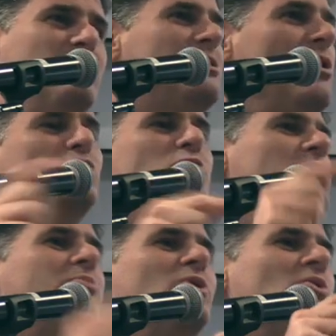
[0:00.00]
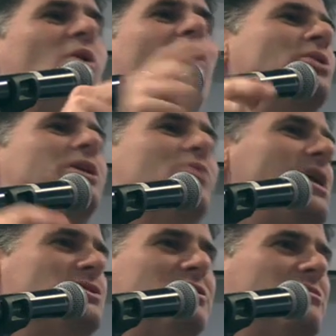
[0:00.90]
But those people who only
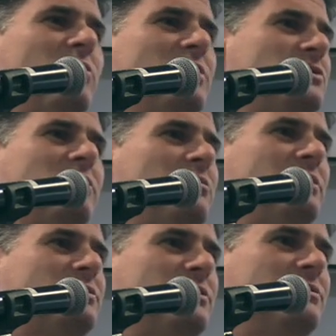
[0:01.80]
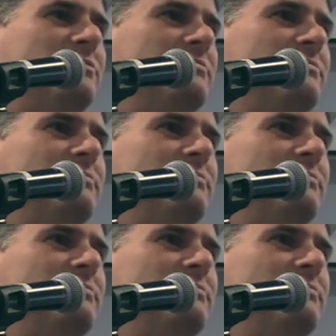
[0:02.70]
raise their voice in criticism,